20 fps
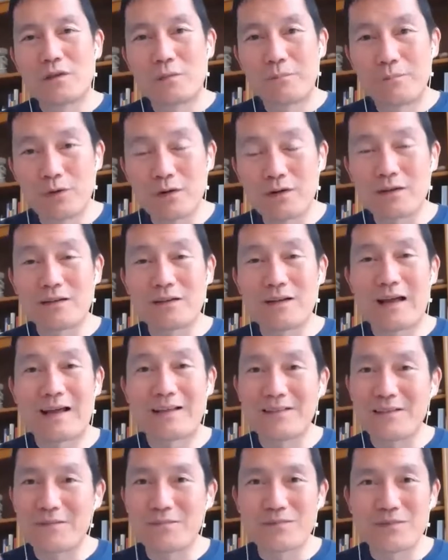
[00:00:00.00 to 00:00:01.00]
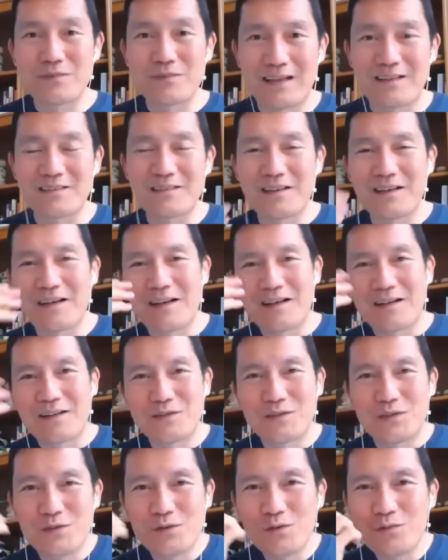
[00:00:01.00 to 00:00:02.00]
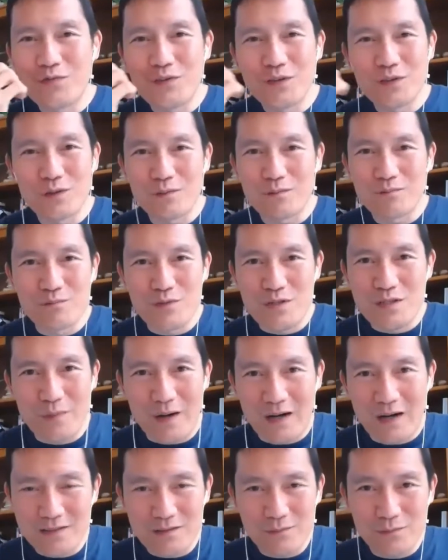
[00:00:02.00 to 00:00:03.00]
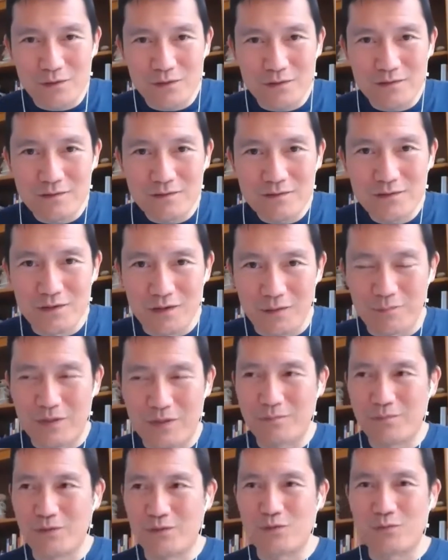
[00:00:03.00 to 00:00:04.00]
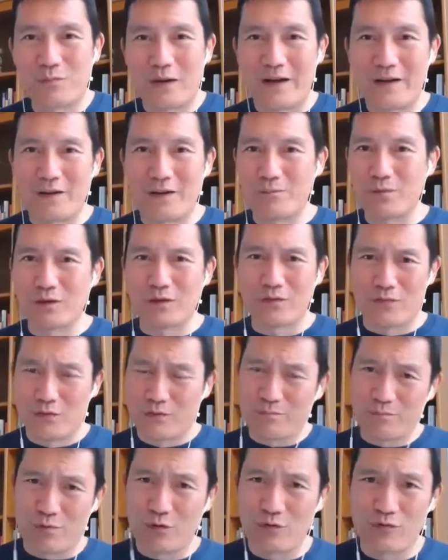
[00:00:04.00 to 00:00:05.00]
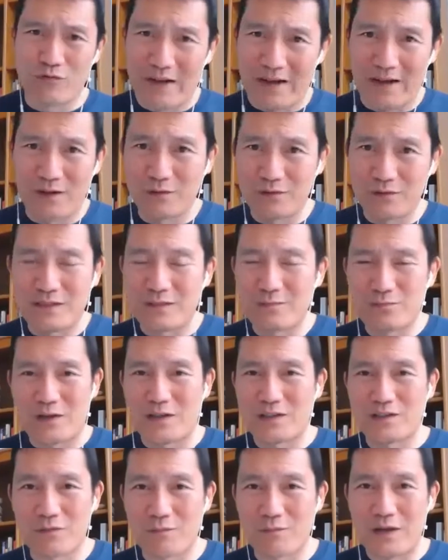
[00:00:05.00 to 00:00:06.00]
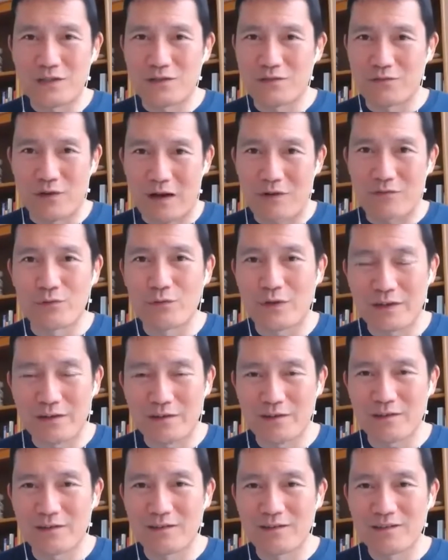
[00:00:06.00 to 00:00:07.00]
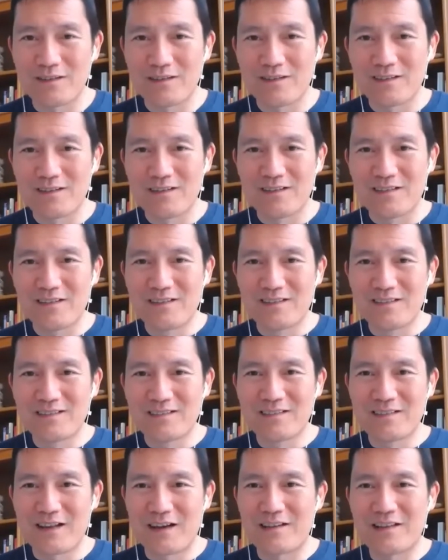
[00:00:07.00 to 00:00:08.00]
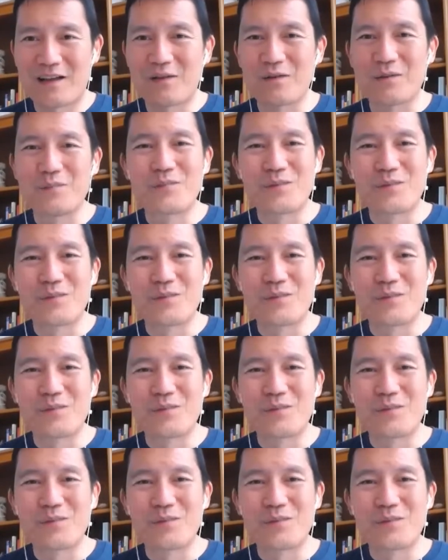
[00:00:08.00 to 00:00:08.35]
book and and do you feel responsible to the people who buy your book for profound, deep transformation for every reader? That that would be